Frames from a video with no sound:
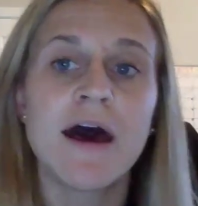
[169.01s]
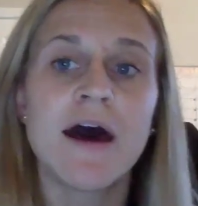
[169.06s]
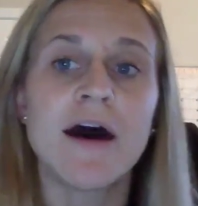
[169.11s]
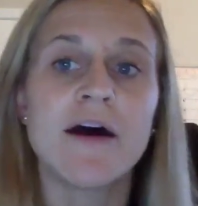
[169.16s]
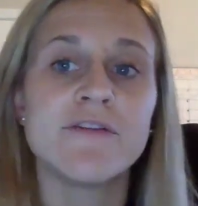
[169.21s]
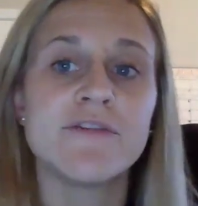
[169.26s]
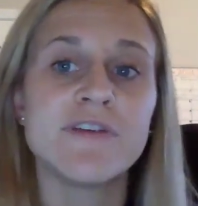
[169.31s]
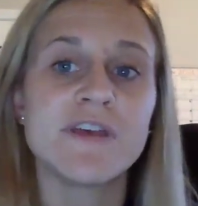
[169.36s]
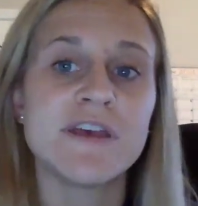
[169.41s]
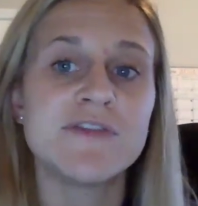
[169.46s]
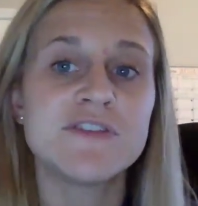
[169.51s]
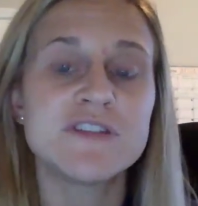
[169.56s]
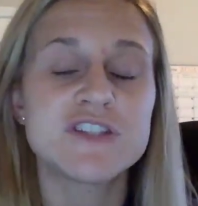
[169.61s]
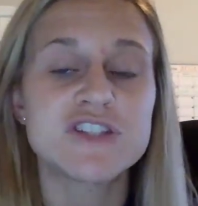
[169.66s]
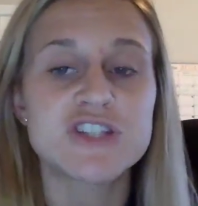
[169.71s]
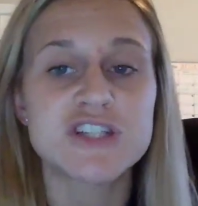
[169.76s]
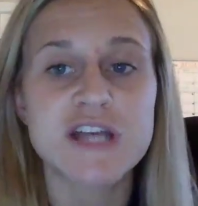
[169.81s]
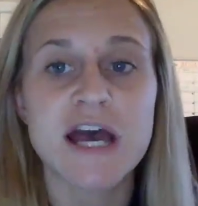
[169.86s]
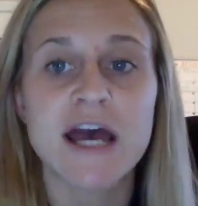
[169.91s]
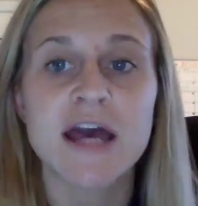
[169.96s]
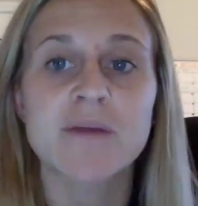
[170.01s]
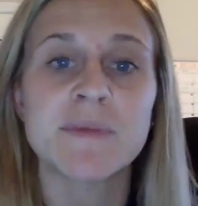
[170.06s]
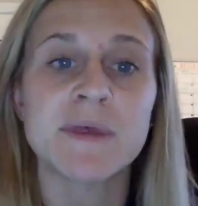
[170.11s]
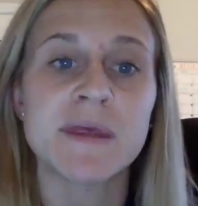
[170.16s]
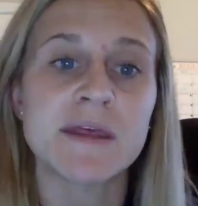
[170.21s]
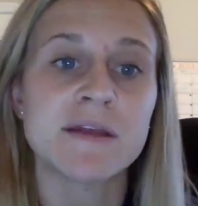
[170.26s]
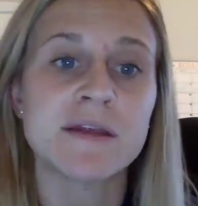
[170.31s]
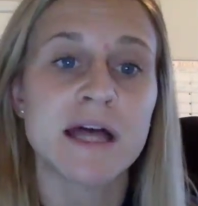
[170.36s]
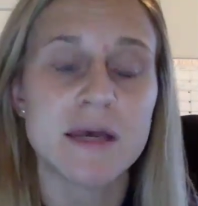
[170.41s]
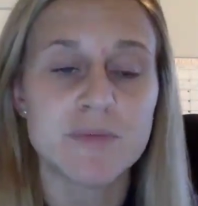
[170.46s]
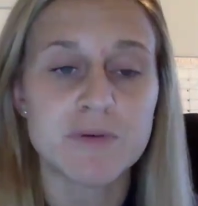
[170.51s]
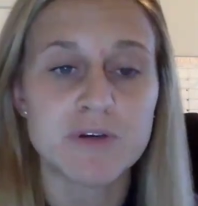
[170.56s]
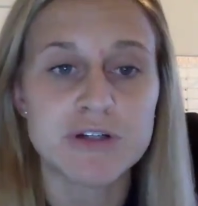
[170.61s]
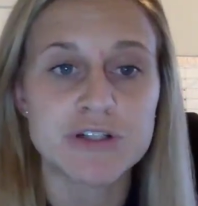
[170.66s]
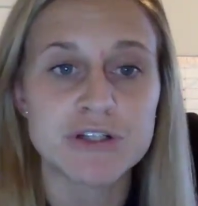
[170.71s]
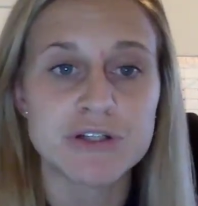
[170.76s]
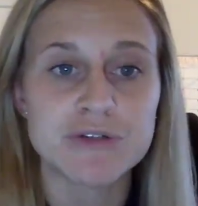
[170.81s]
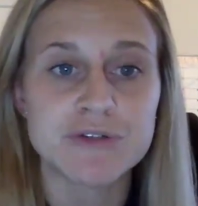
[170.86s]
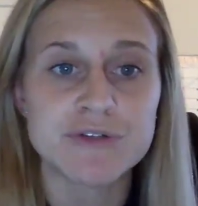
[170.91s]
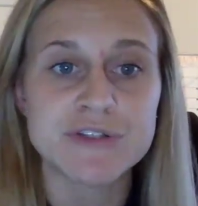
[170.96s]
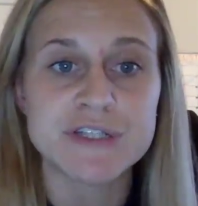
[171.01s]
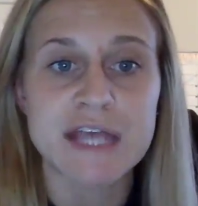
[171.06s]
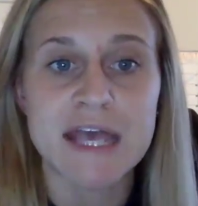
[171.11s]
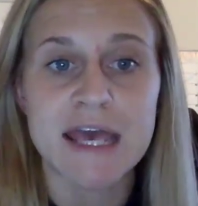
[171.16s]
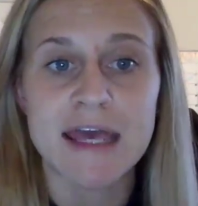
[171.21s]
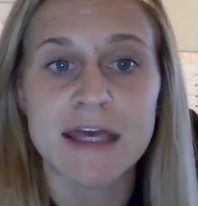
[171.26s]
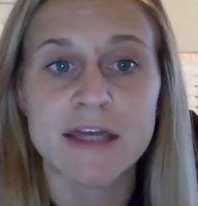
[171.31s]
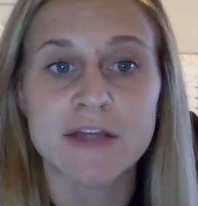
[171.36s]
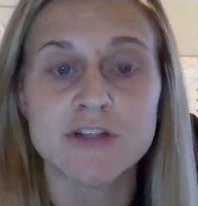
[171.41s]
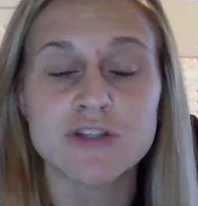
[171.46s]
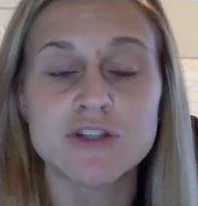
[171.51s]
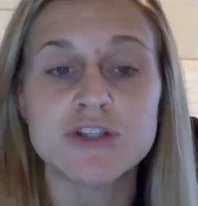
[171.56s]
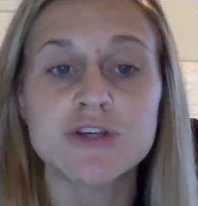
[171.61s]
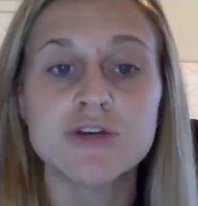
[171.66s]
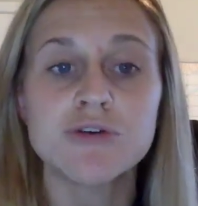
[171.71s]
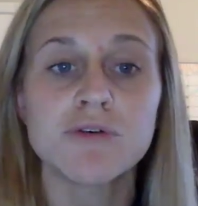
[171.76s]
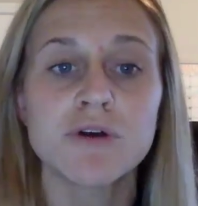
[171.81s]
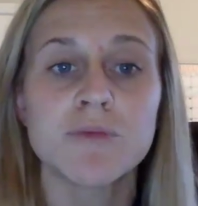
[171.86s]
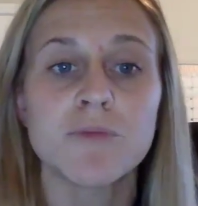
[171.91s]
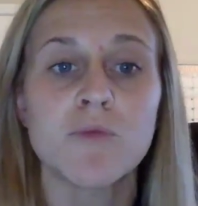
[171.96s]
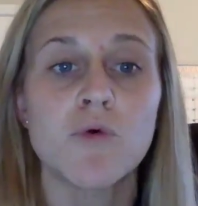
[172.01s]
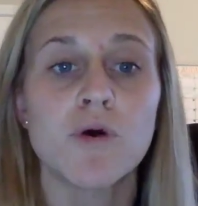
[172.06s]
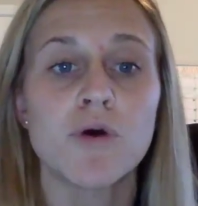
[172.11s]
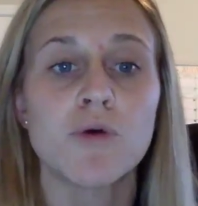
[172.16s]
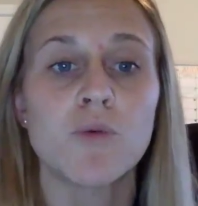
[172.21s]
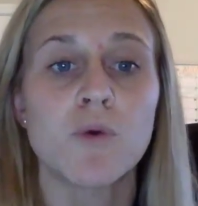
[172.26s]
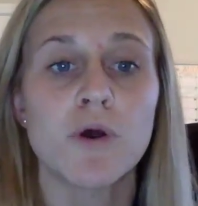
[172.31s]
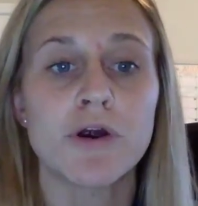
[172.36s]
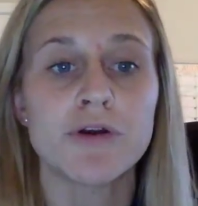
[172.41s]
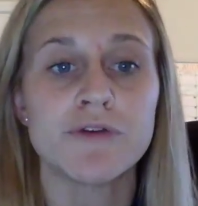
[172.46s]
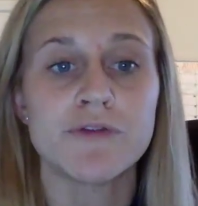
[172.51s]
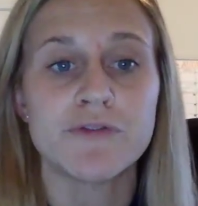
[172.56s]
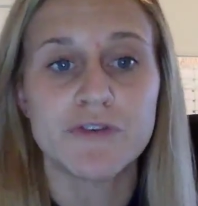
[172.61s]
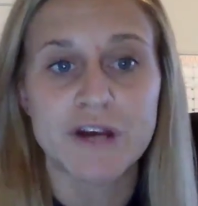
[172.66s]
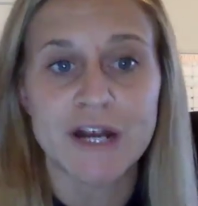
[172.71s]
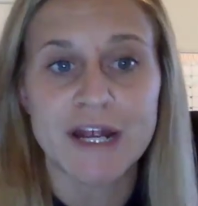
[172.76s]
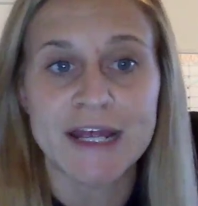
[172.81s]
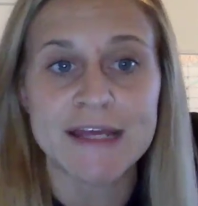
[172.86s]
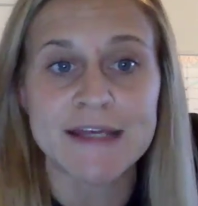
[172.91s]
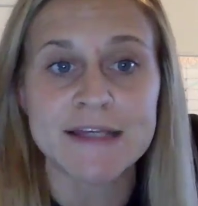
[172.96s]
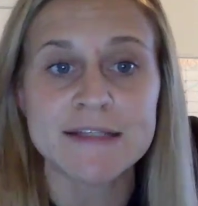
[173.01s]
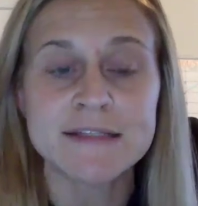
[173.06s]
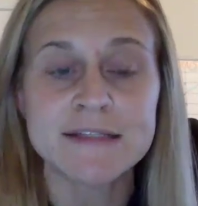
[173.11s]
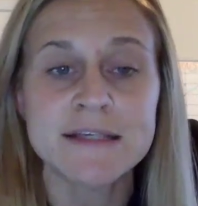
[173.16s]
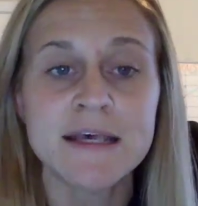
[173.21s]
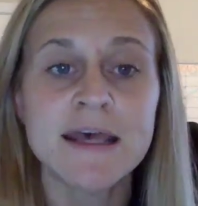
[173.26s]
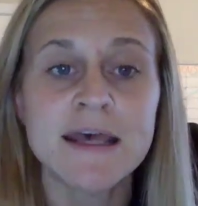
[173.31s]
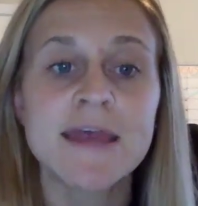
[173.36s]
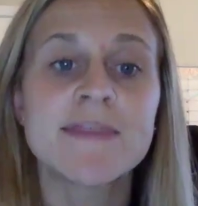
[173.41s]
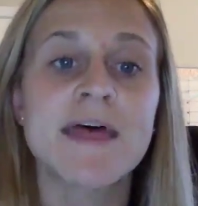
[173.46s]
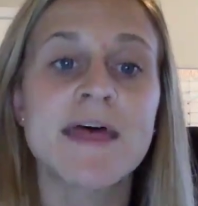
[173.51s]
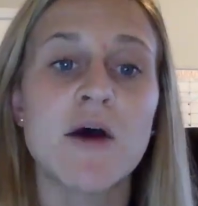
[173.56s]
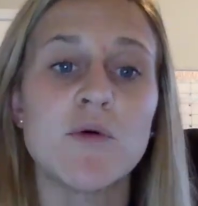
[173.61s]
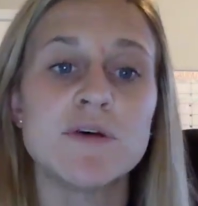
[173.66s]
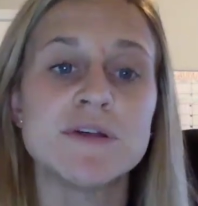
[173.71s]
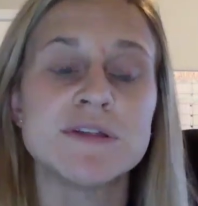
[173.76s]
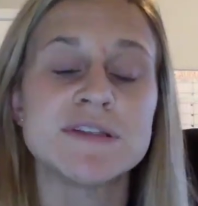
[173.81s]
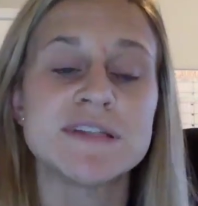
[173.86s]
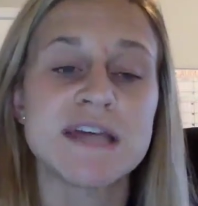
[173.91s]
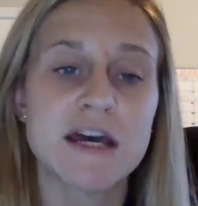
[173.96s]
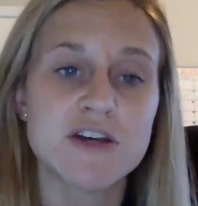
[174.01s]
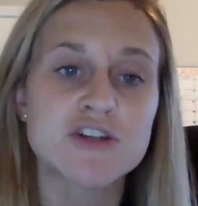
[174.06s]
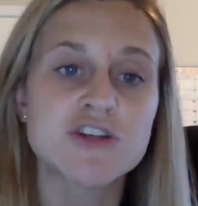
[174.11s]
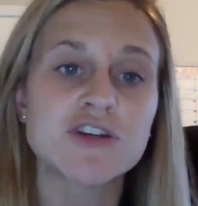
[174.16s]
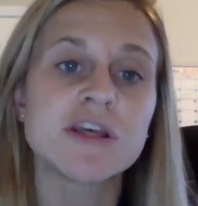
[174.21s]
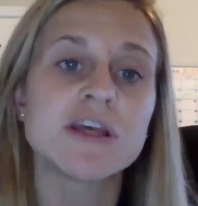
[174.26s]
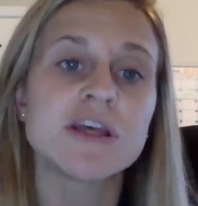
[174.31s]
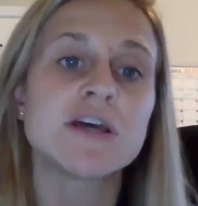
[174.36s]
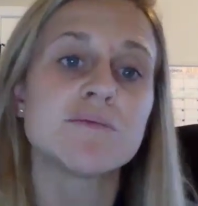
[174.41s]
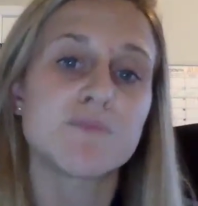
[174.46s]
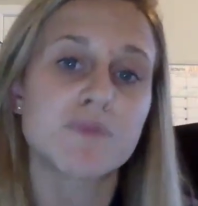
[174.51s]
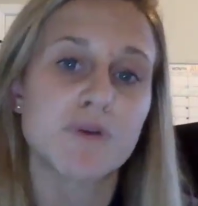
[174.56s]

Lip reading: of each time Eli produced a 2 or more word phrase that was textually